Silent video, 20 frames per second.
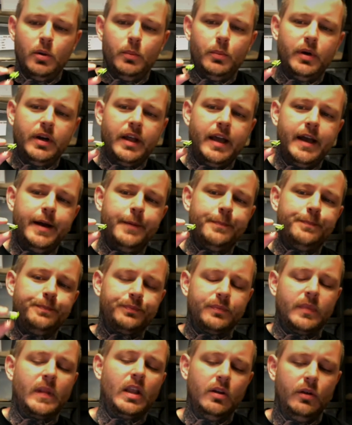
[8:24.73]
But
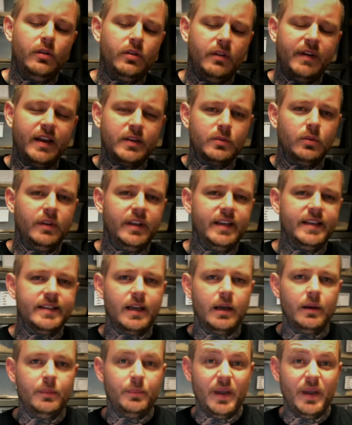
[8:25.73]
they've asked what these are.